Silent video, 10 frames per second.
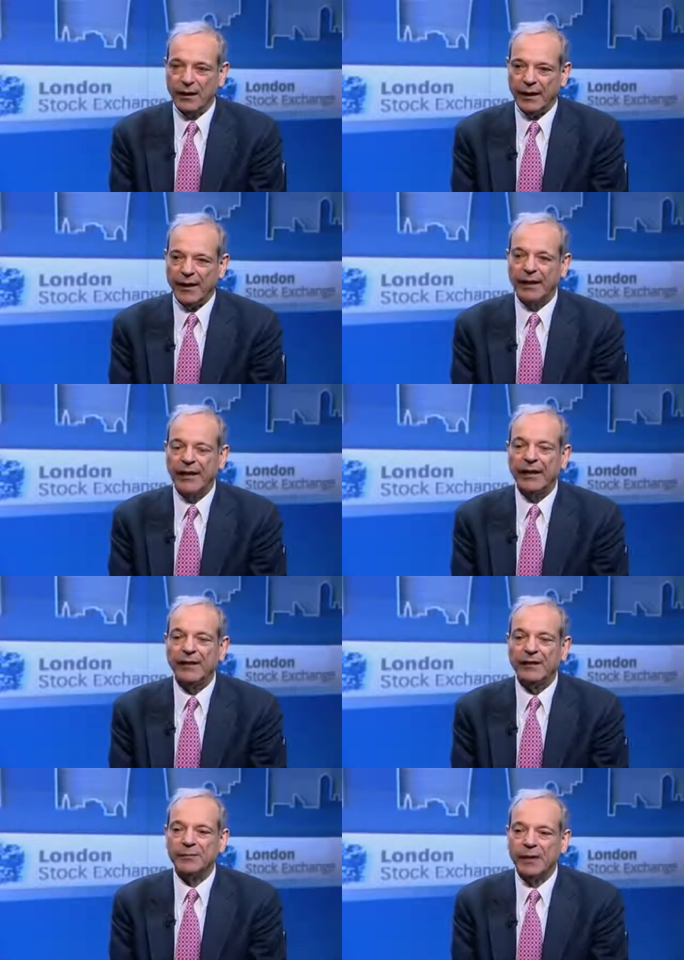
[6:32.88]
It
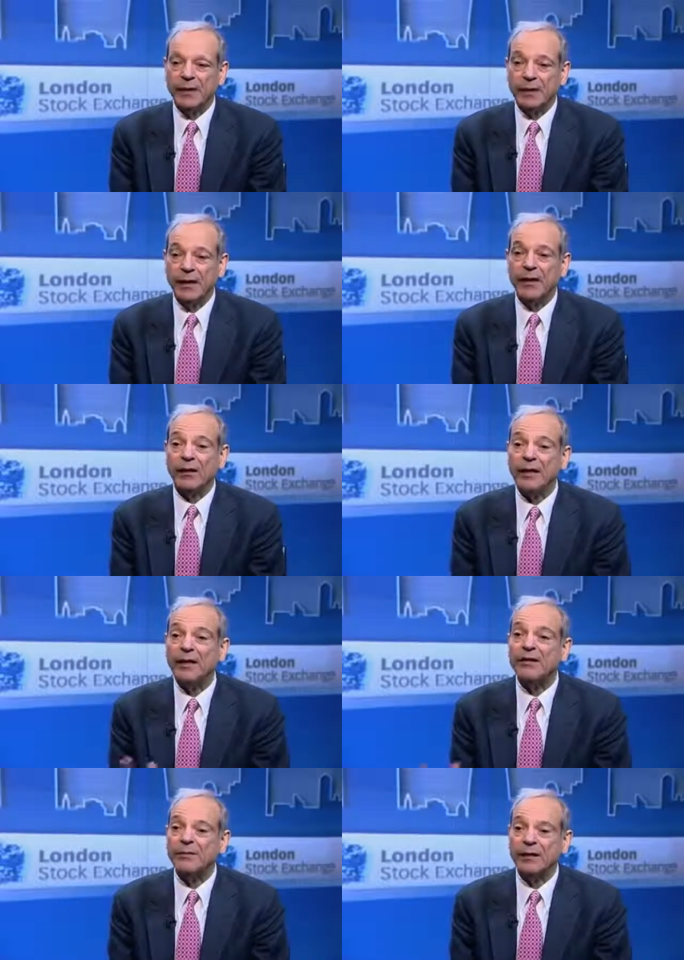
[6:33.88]
has been
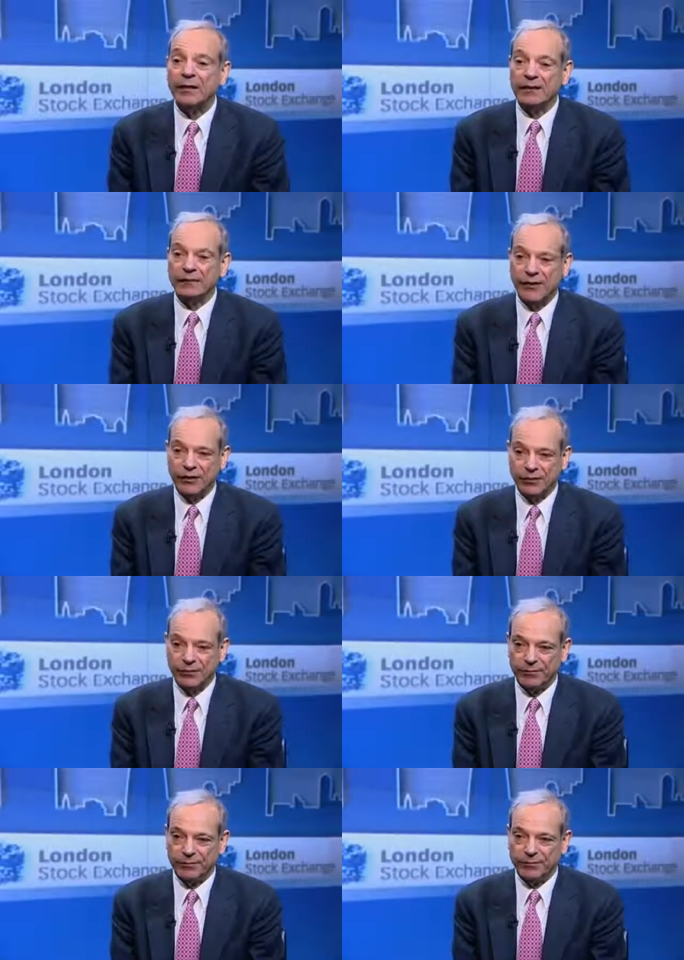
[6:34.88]
an
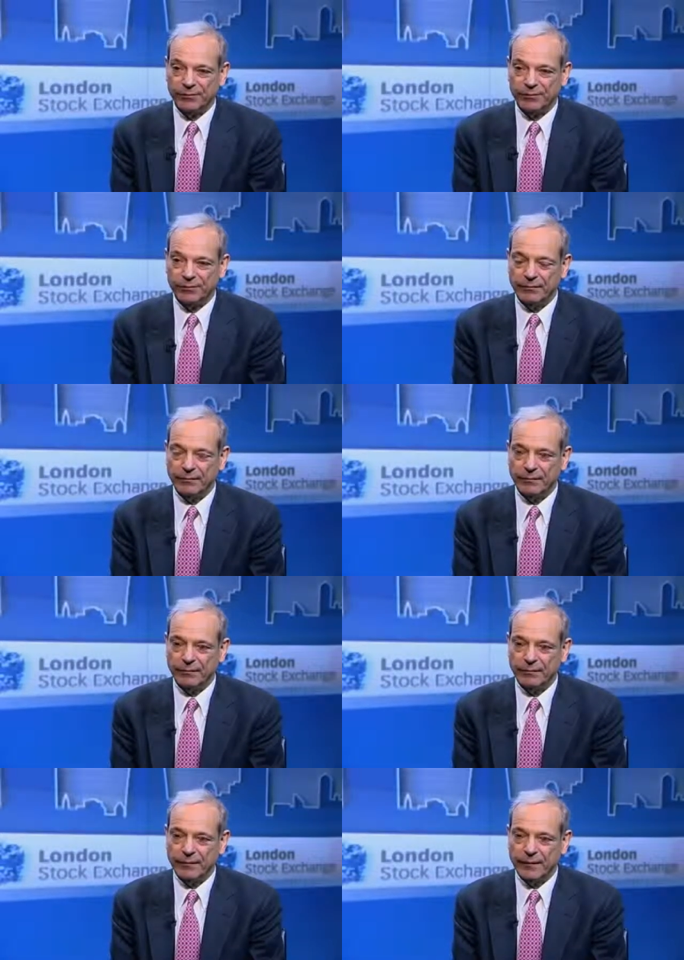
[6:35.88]
adventure.
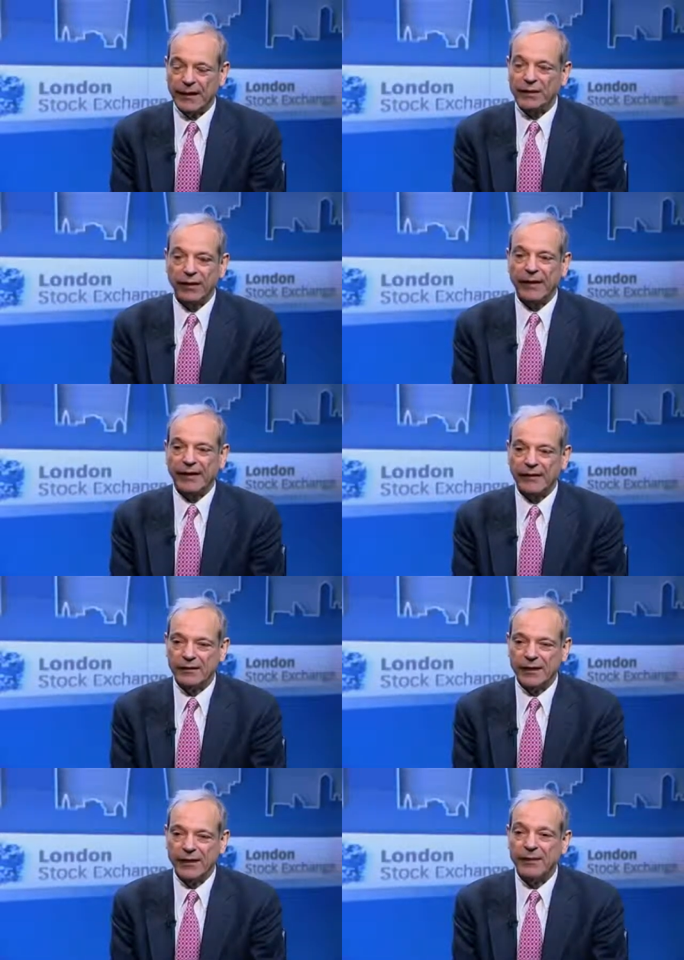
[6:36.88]
That's all I can
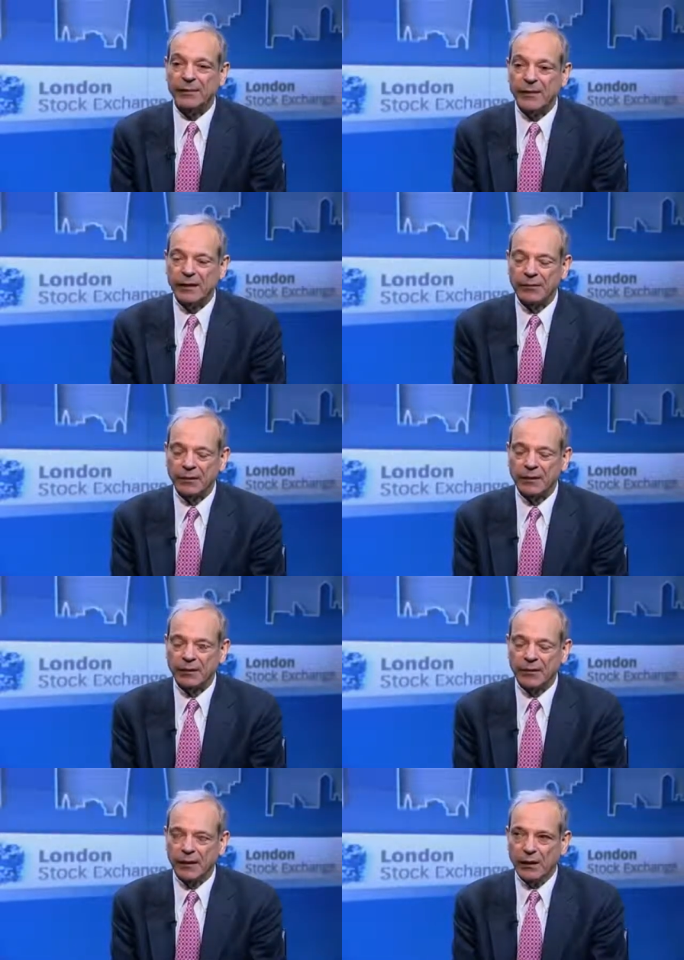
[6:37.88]
say. It's been an
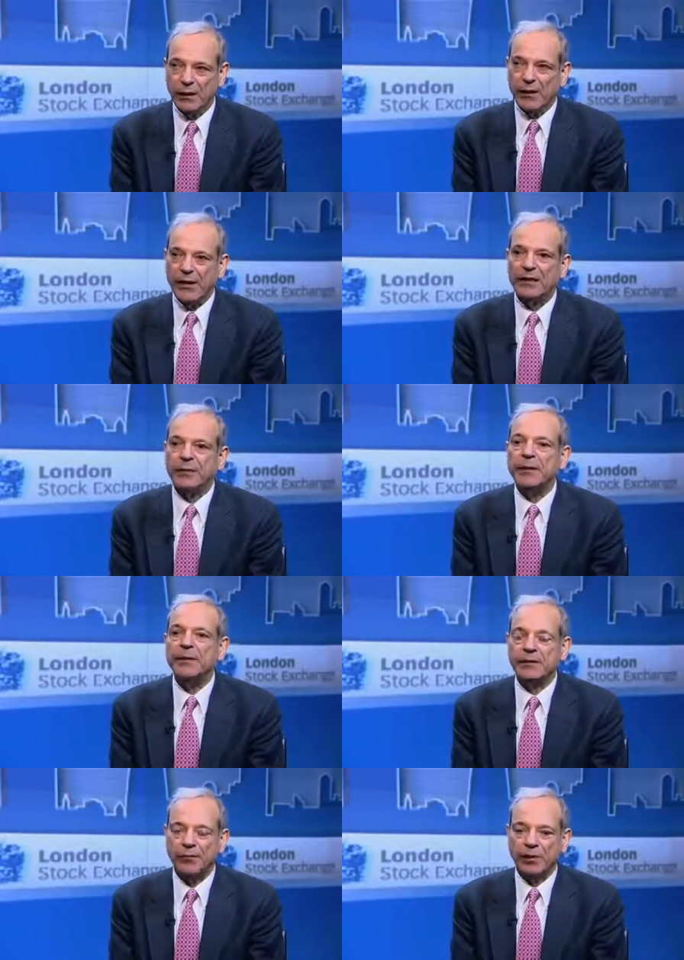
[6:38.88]
adventure. It's been
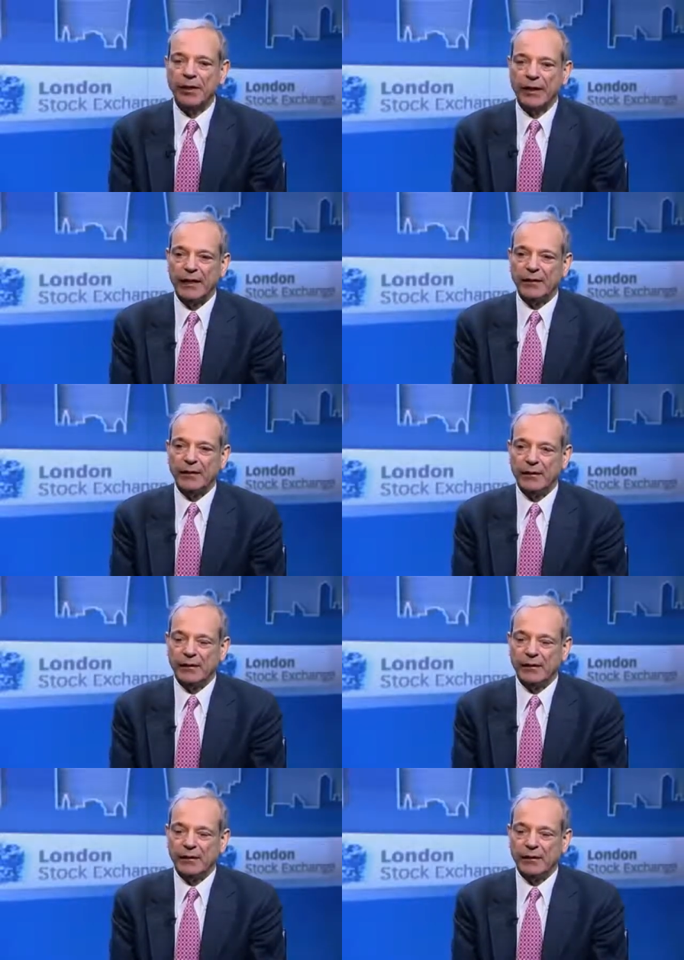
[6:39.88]
a surprise.